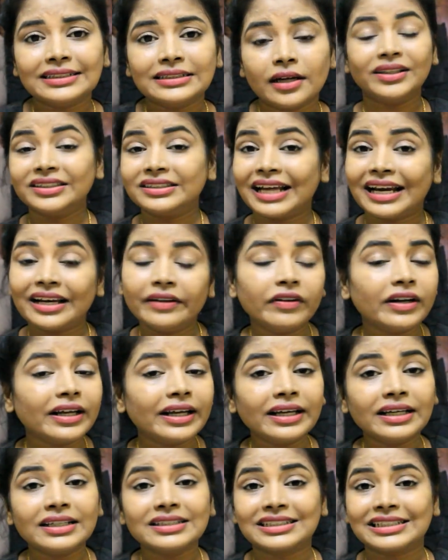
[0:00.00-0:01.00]
The
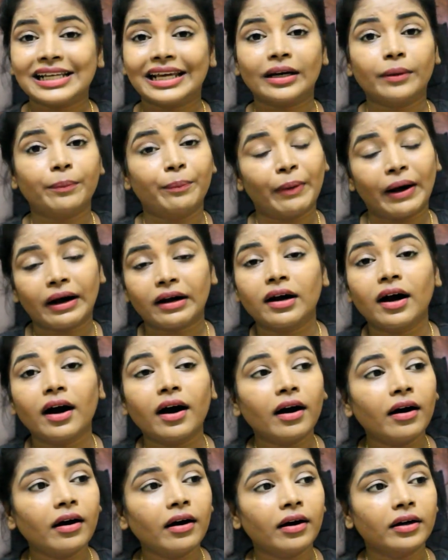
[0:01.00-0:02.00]
delivery is like
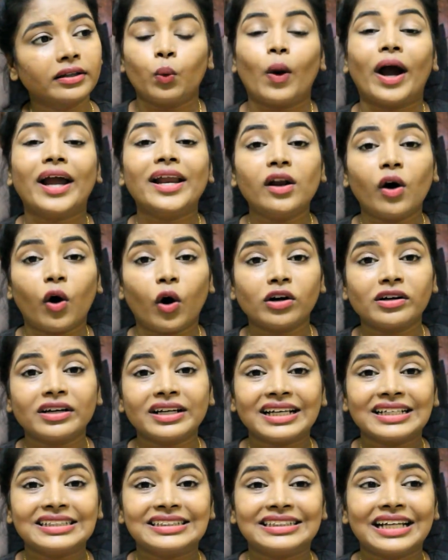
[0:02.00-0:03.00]
paka. While
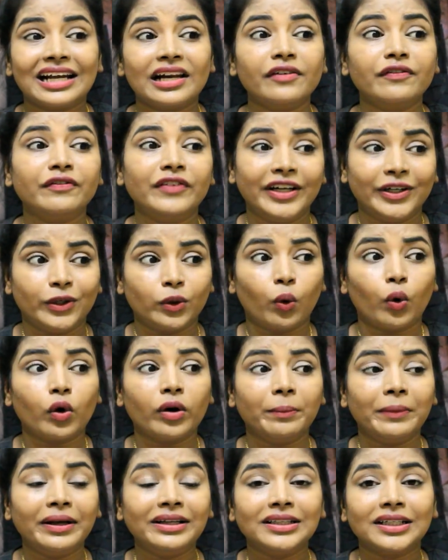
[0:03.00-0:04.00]
ordering itself, they
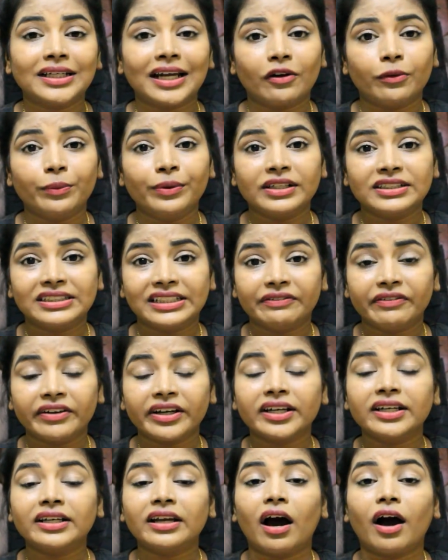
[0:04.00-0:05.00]
told me that I'll be receiving
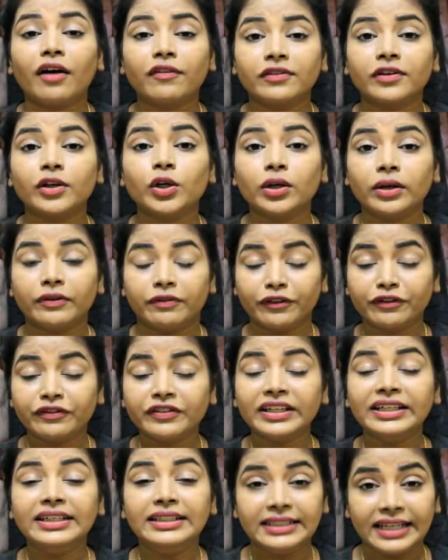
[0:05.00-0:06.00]
it after
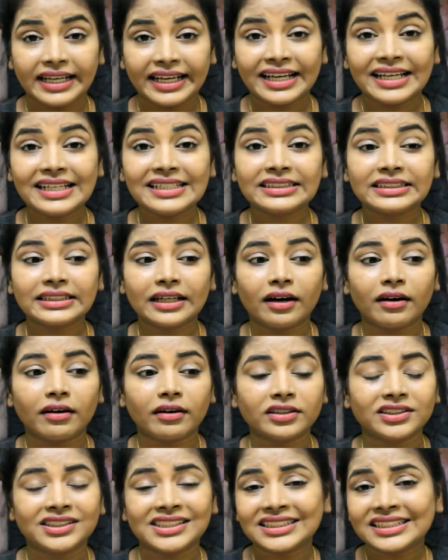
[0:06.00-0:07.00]
15 days.
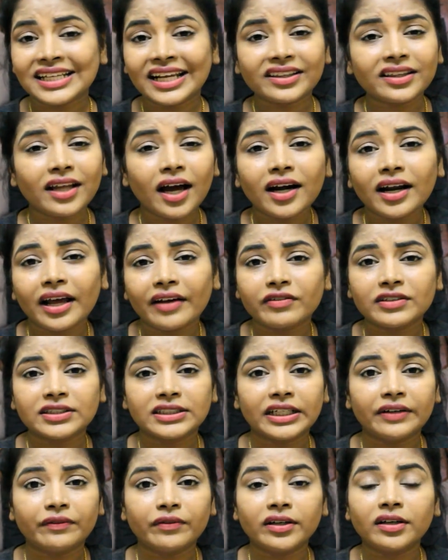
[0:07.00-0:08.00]
Just like that, I
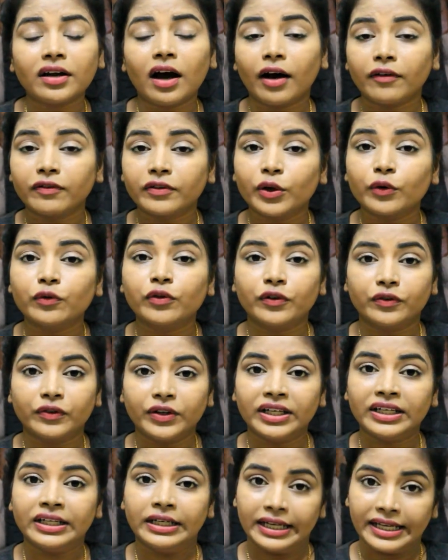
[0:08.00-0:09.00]
received it after
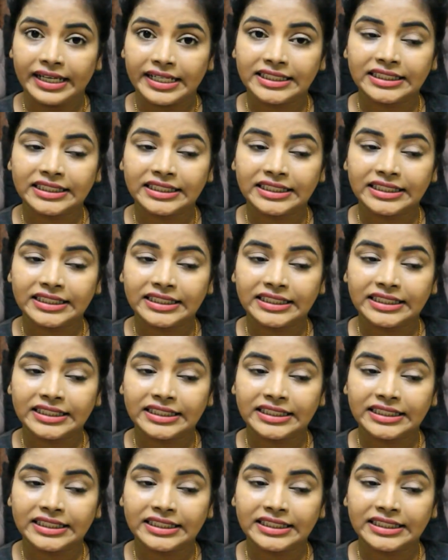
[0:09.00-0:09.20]
15 days.